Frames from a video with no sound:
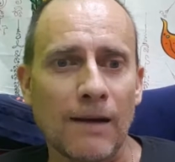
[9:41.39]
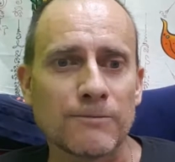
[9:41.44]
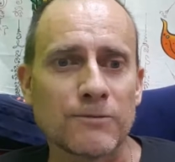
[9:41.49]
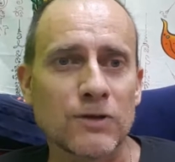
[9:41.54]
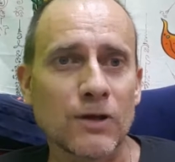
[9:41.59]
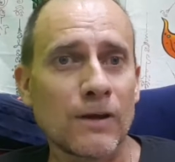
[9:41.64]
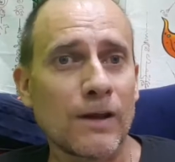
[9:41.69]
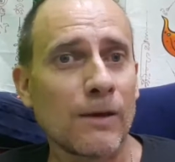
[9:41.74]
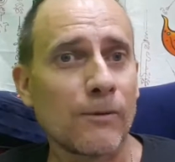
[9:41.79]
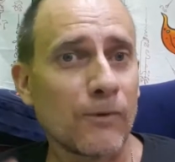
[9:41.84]

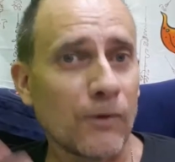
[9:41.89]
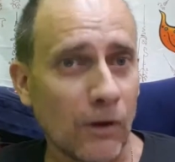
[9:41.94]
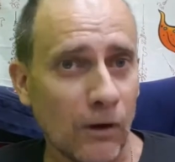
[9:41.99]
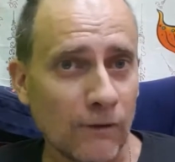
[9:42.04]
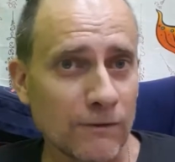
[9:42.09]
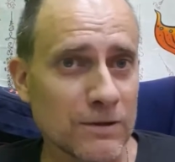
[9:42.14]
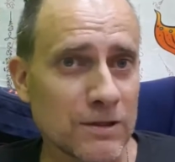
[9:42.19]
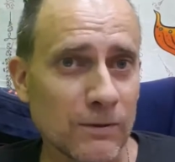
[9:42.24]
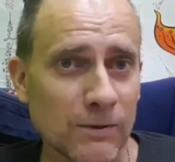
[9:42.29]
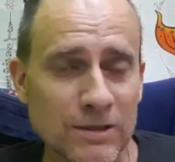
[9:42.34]
So then,
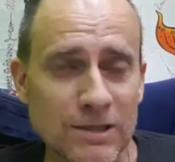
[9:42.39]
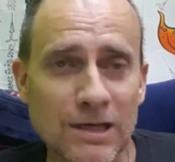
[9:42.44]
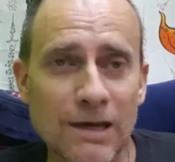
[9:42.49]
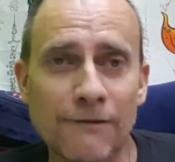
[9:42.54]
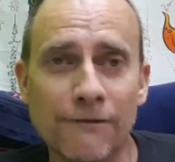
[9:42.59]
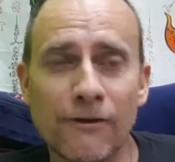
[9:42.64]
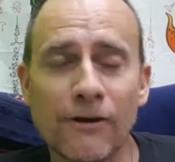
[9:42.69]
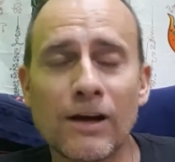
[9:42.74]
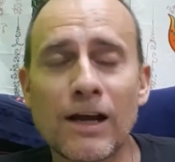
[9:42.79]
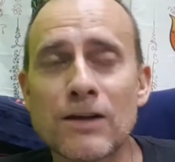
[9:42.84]
obviously, once you
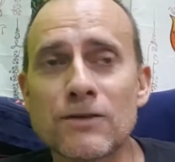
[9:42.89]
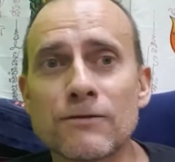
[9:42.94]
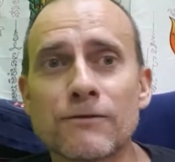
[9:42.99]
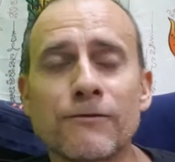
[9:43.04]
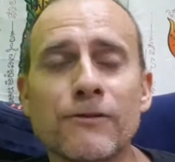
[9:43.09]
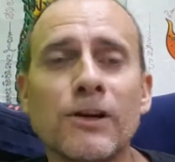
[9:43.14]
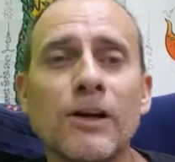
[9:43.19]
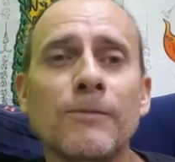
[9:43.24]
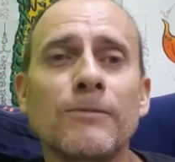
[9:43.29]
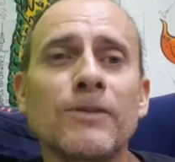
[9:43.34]
have financial
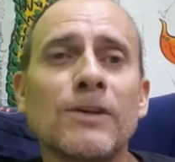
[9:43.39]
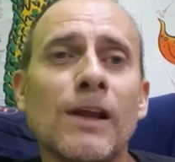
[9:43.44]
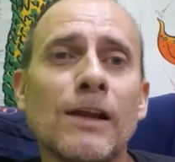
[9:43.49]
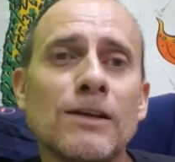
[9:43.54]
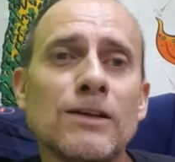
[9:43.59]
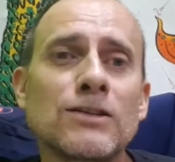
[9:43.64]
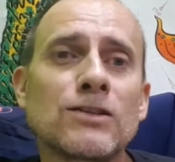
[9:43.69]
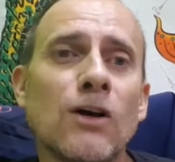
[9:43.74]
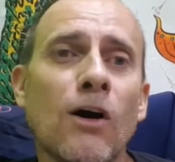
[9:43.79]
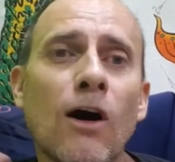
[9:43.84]
freedom, then
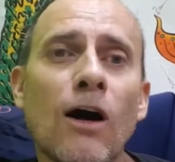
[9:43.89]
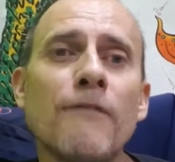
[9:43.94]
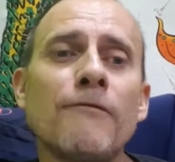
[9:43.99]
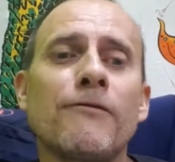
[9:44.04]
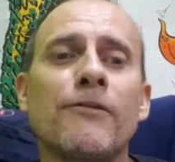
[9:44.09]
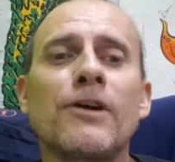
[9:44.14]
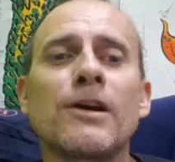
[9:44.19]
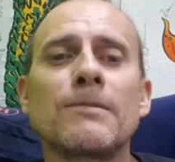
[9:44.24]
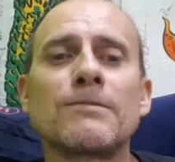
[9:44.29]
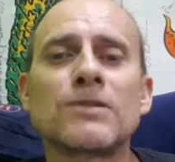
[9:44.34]
your time
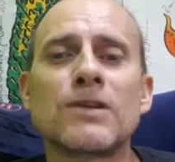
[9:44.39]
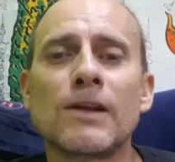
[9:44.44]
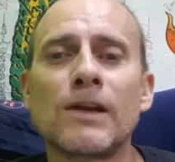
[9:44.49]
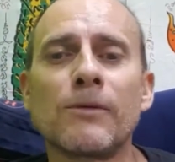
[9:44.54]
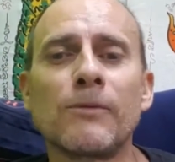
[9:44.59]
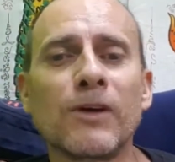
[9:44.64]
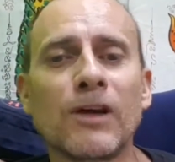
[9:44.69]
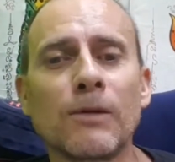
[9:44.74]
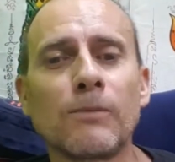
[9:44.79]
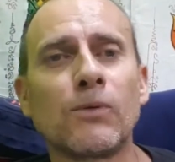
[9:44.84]
freedom. So
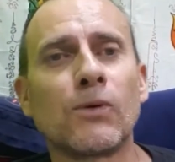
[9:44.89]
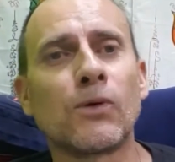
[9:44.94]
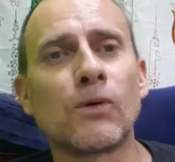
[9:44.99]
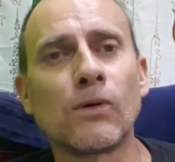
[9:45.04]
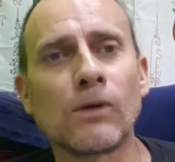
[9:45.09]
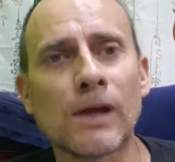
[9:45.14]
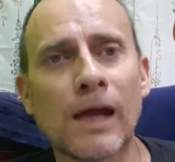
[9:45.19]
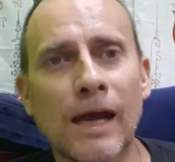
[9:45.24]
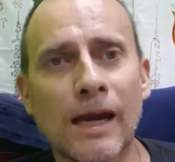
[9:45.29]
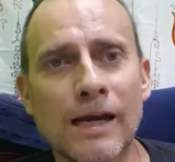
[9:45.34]
then we can put
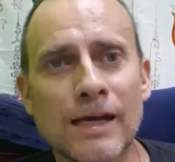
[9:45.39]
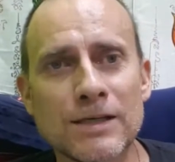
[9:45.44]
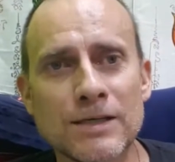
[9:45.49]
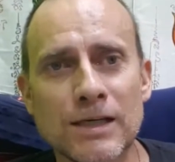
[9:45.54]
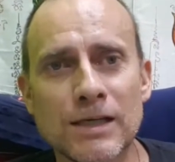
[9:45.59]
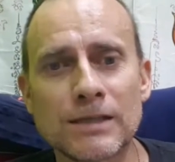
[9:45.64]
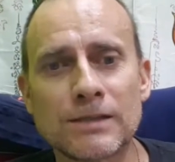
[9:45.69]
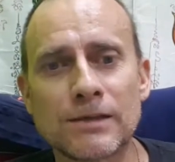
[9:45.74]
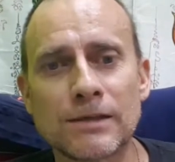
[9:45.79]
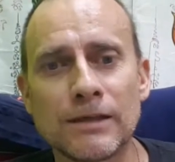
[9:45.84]
all our
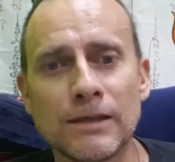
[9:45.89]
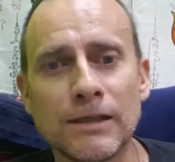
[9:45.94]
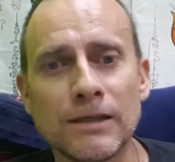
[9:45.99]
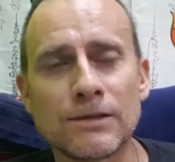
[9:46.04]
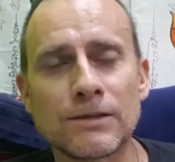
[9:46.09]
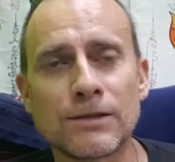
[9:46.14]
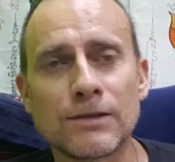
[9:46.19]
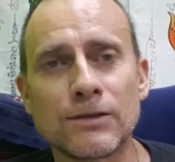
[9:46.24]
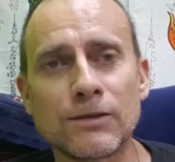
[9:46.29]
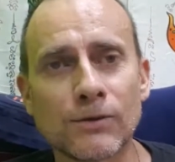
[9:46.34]
energy
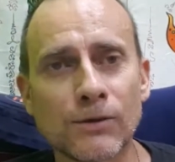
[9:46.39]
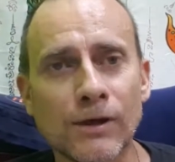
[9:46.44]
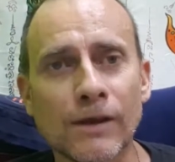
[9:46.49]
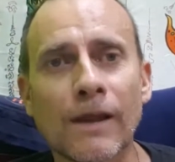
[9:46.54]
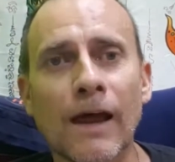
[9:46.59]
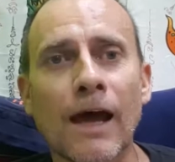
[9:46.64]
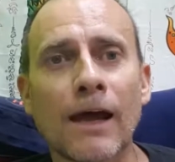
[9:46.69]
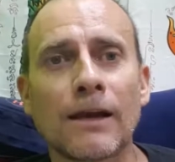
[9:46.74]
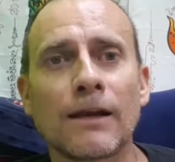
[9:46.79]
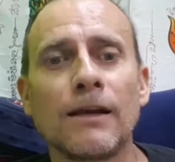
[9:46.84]
into doing
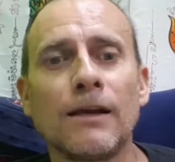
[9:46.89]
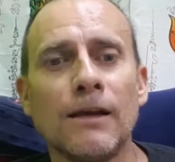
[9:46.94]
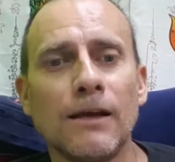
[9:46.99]
that.